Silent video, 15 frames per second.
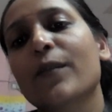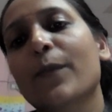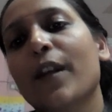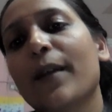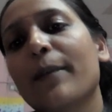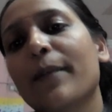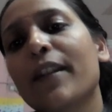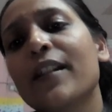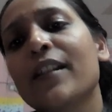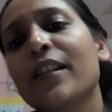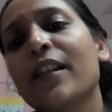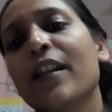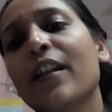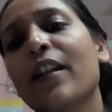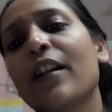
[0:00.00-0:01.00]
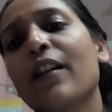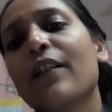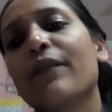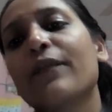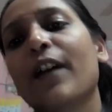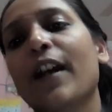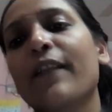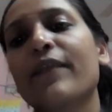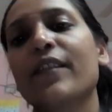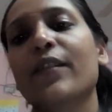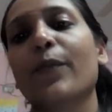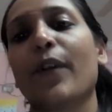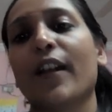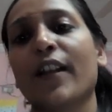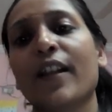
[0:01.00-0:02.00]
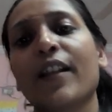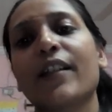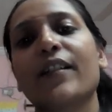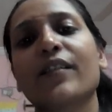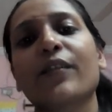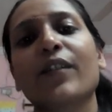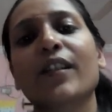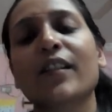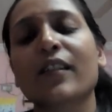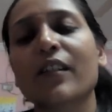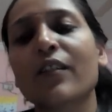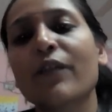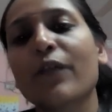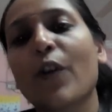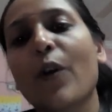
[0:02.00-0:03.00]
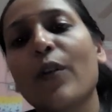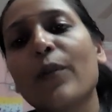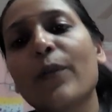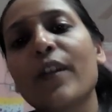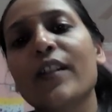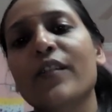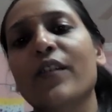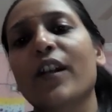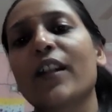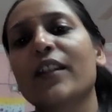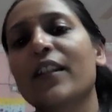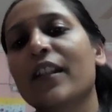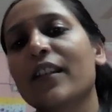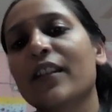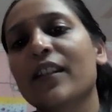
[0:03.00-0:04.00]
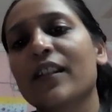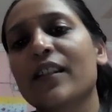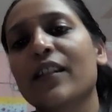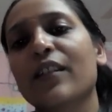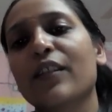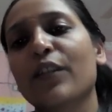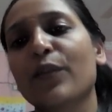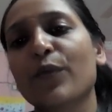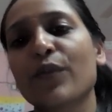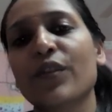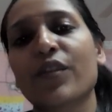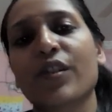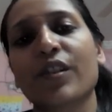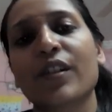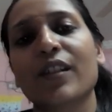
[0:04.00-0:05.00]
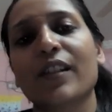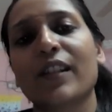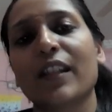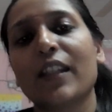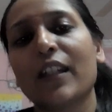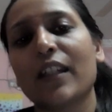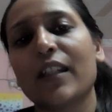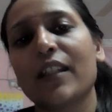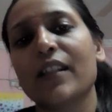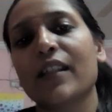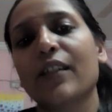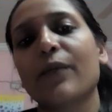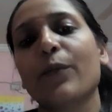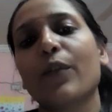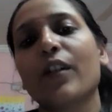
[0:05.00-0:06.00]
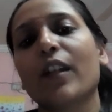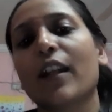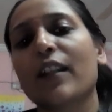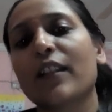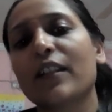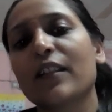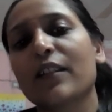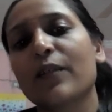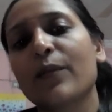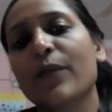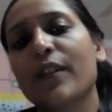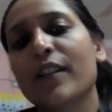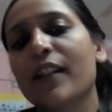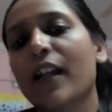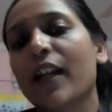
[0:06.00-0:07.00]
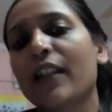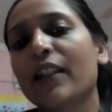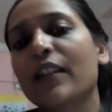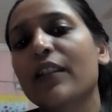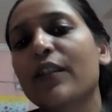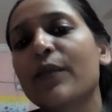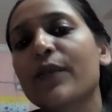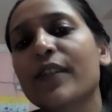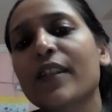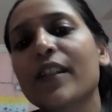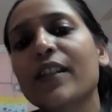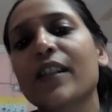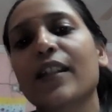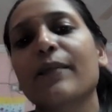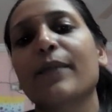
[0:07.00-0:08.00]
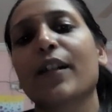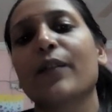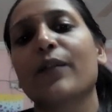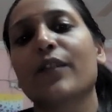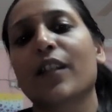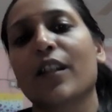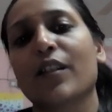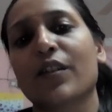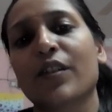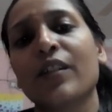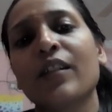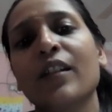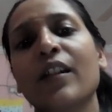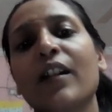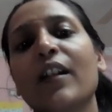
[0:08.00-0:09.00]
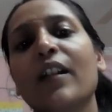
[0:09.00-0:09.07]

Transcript: square plus 5 square. So instead of always writing this huge series, what I can do is I can use the sigma notation.